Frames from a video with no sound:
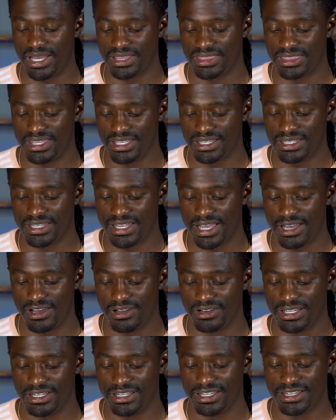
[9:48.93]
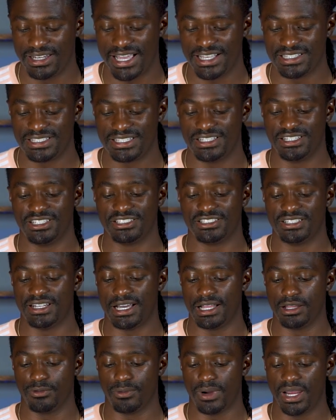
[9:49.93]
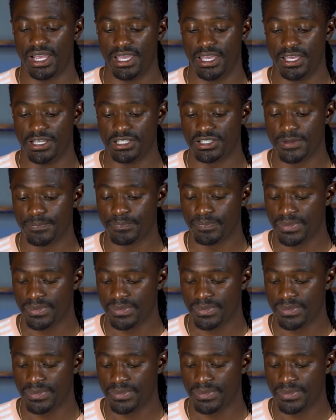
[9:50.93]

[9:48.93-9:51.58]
I think down in the nineteen hundred dollar range.